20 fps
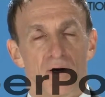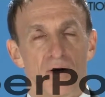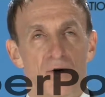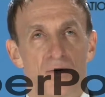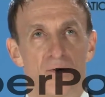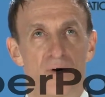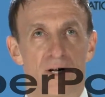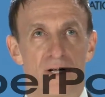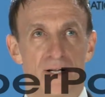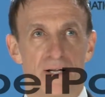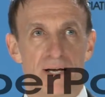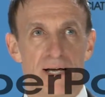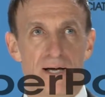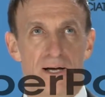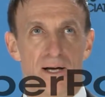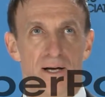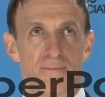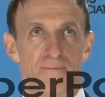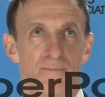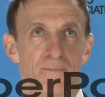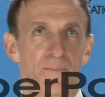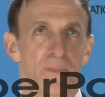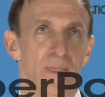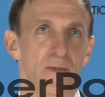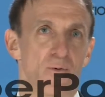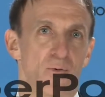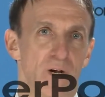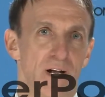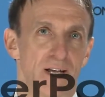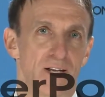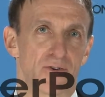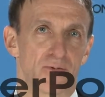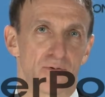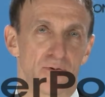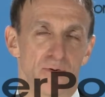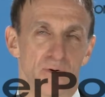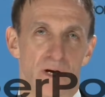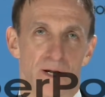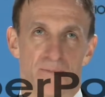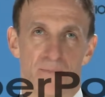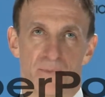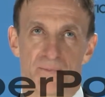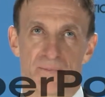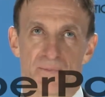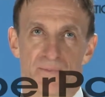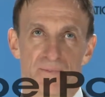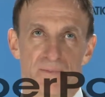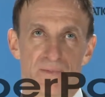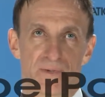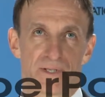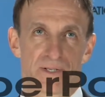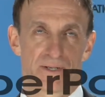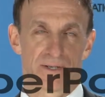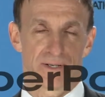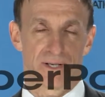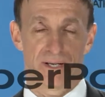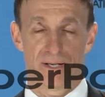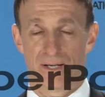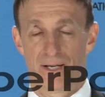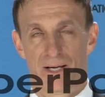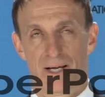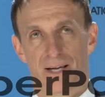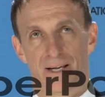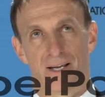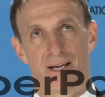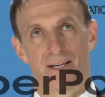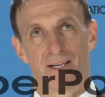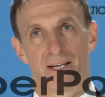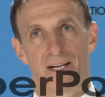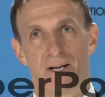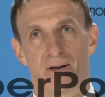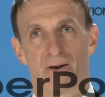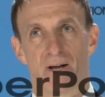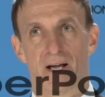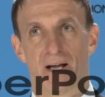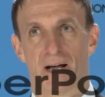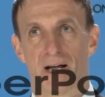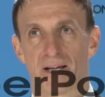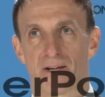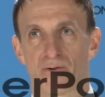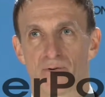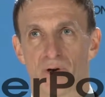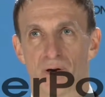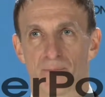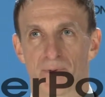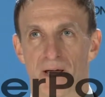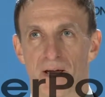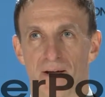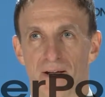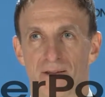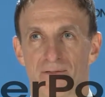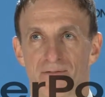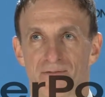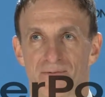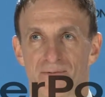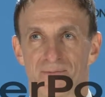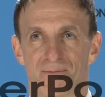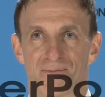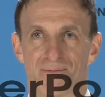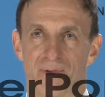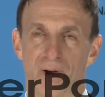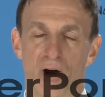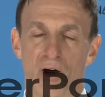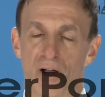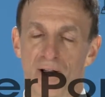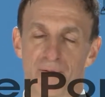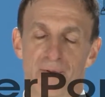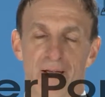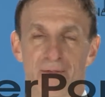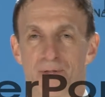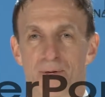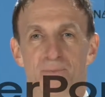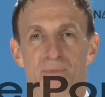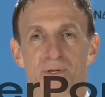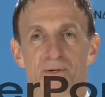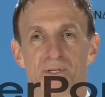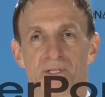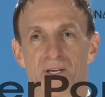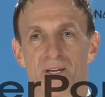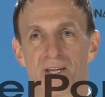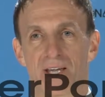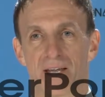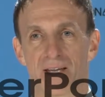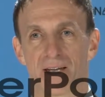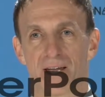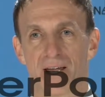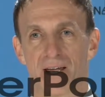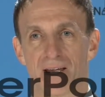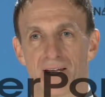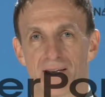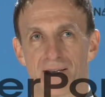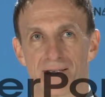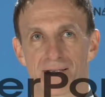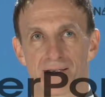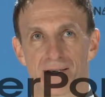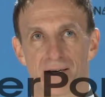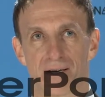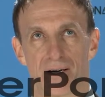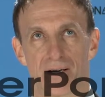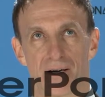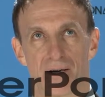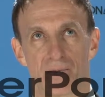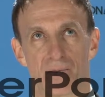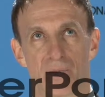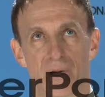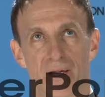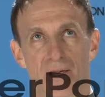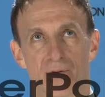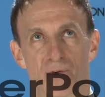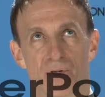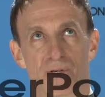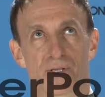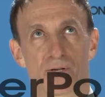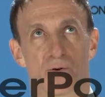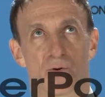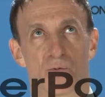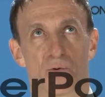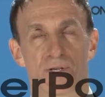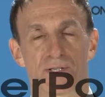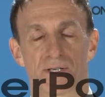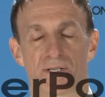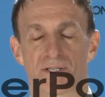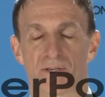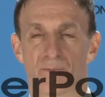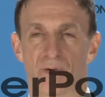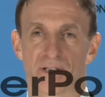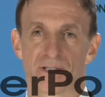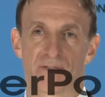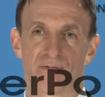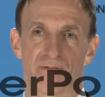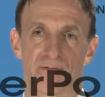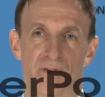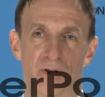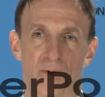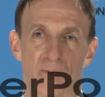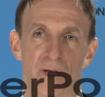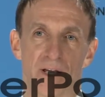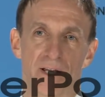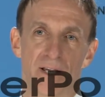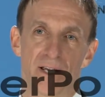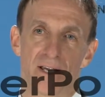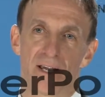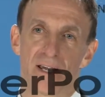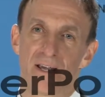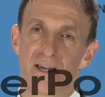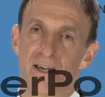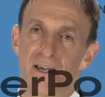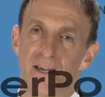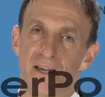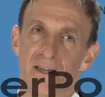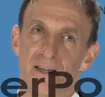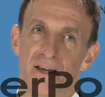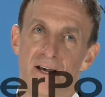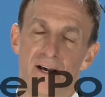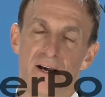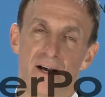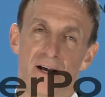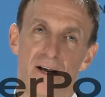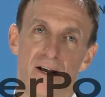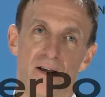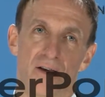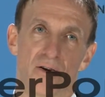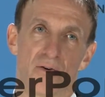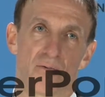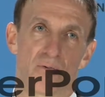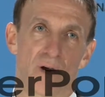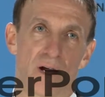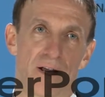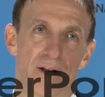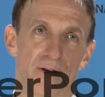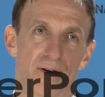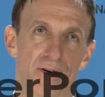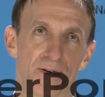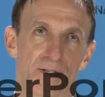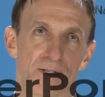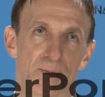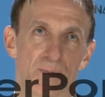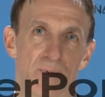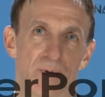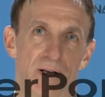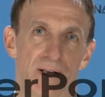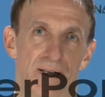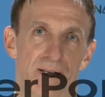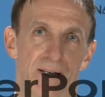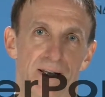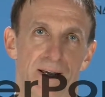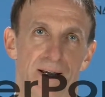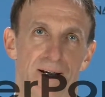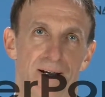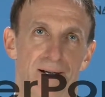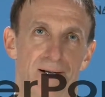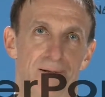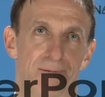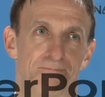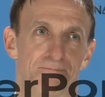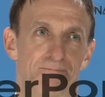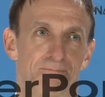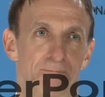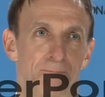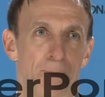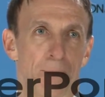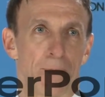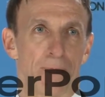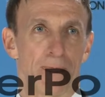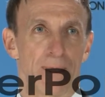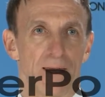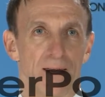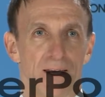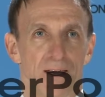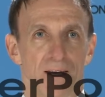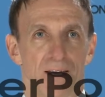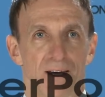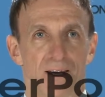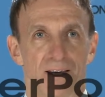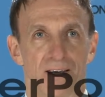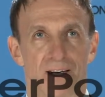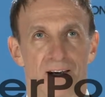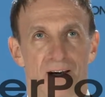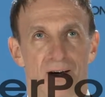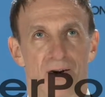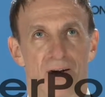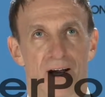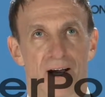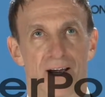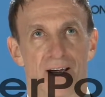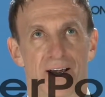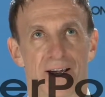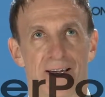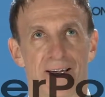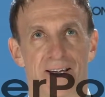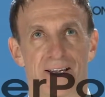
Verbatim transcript: Well, um, when I grew up, you know, I grew up kind of all about the music, and and uh, it, so it wasn't so much filmic uh, writers, but um, you know, I